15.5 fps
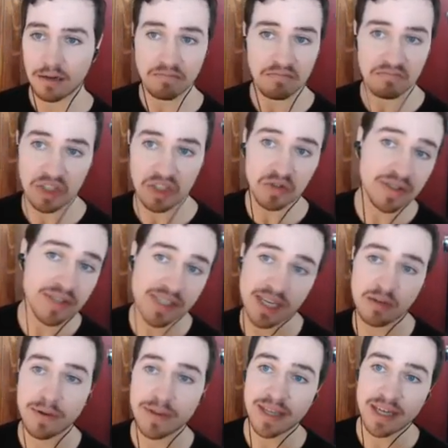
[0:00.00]
new
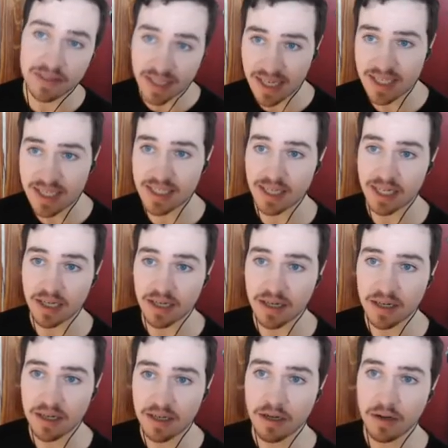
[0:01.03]
design without testing,
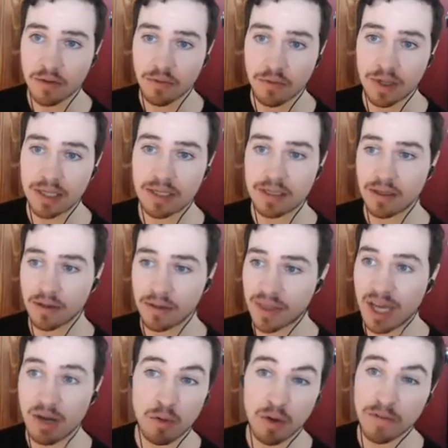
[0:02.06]
well,
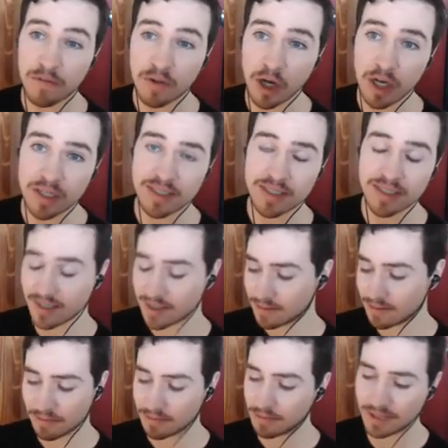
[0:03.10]
they would have lost,
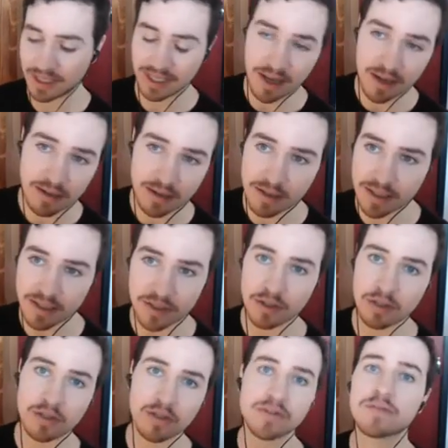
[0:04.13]
we calculated,
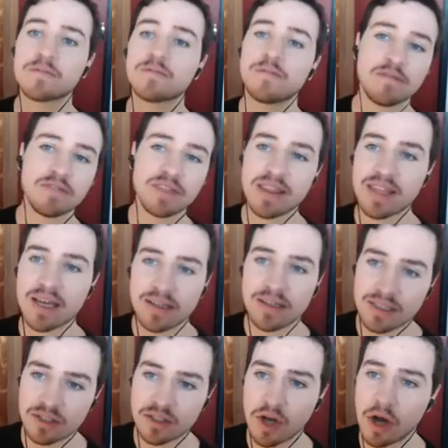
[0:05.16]
close to
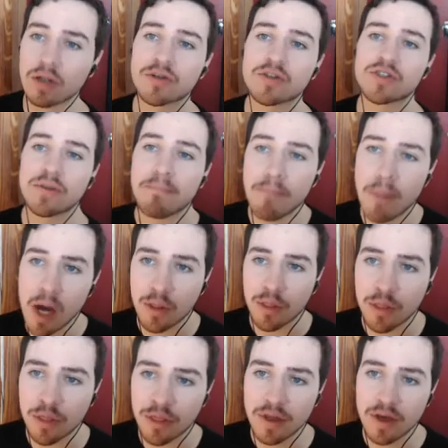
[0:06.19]
$50,000 a month,
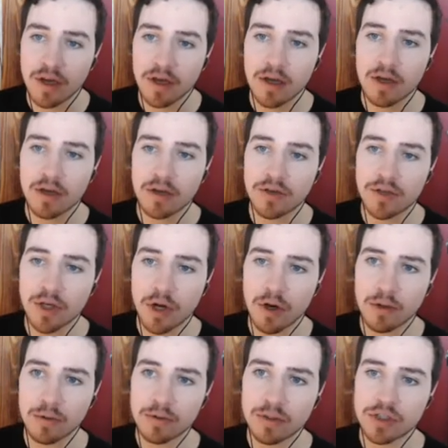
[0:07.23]

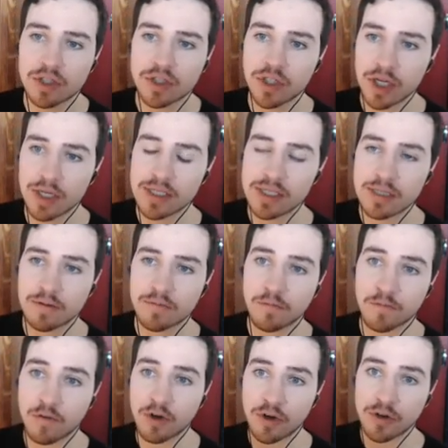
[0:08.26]
just
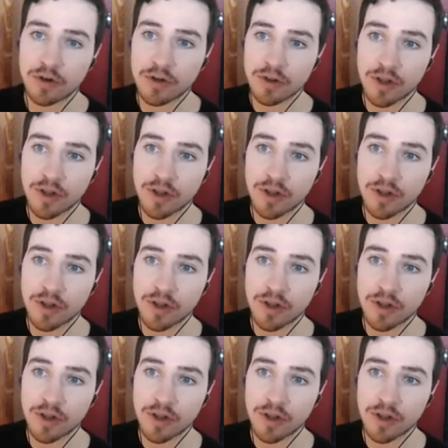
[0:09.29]
for the